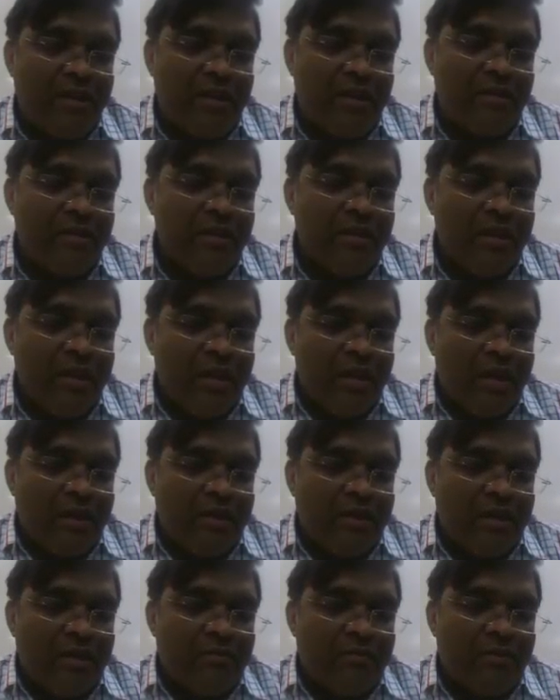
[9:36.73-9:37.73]
You can take
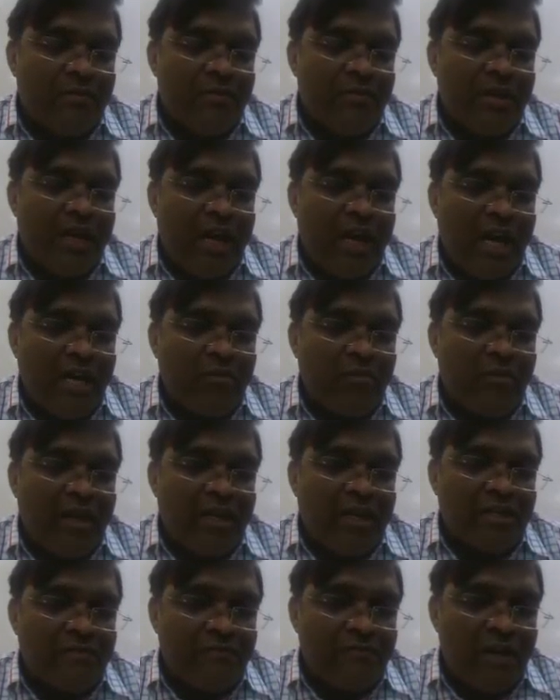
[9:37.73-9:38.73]
n minus half.
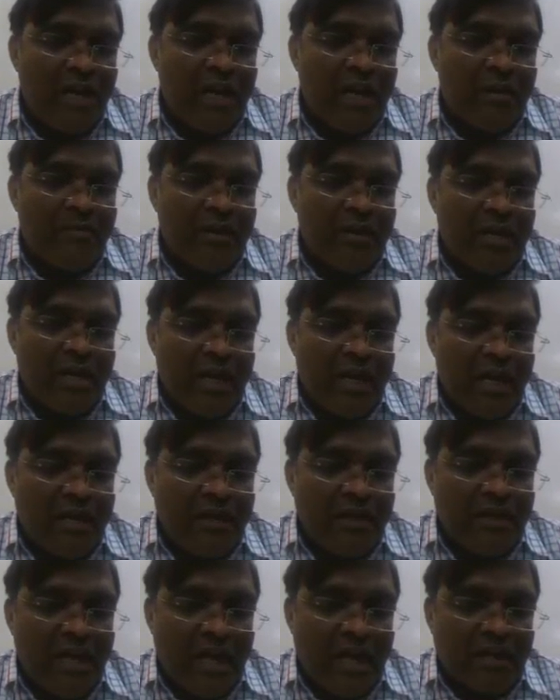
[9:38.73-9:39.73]
If you take n minus
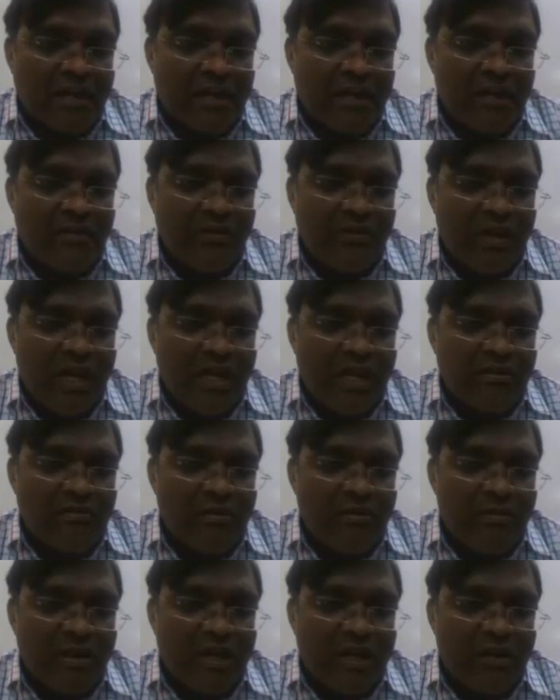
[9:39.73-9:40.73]
half lambda,
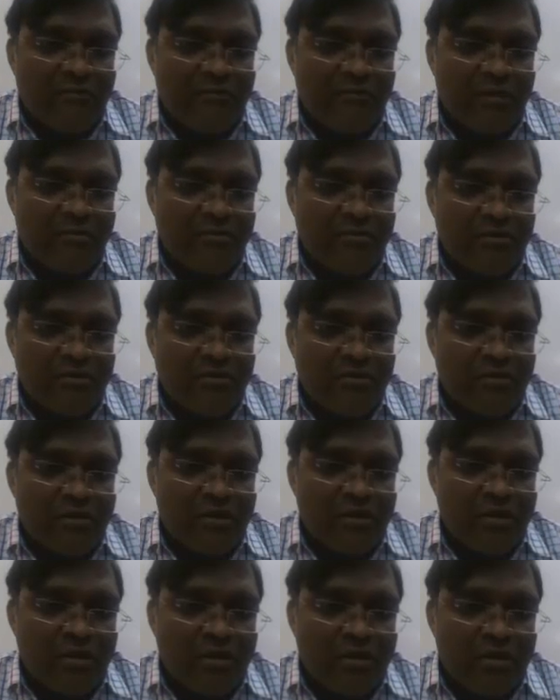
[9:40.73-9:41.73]
then it will be n
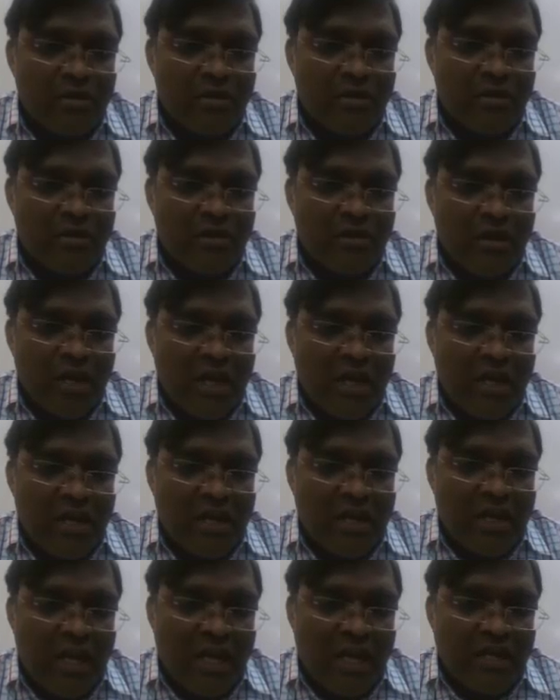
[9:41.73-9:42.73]
minus 1 lambda,
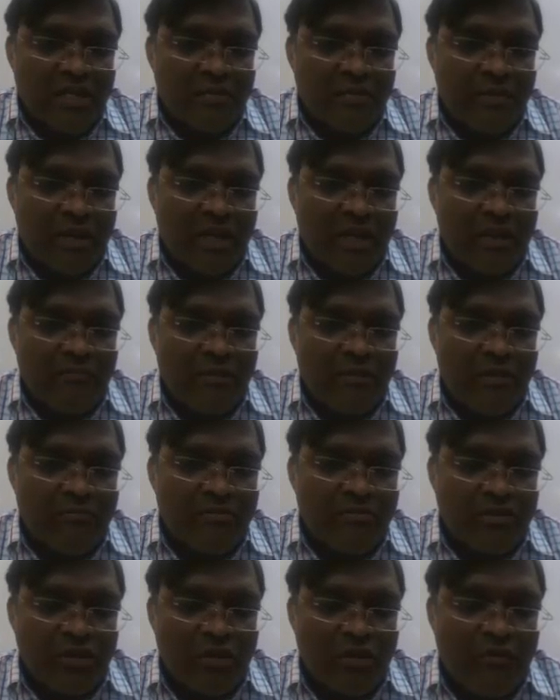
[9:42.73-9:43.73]
and in that case n
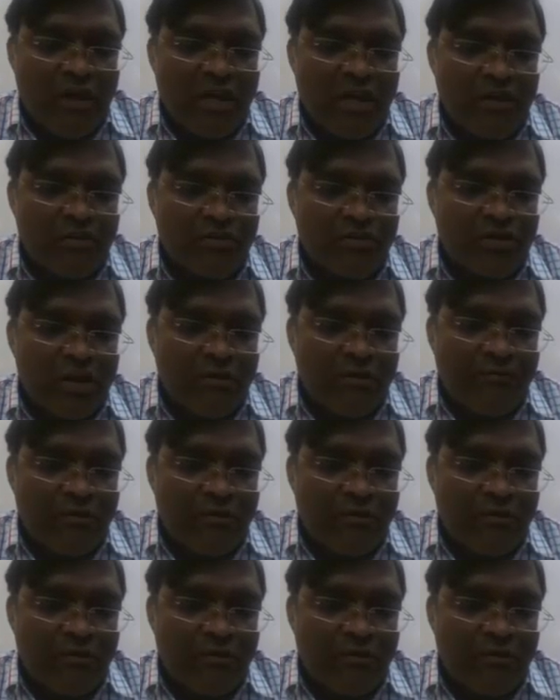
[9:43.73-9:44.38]
will begin from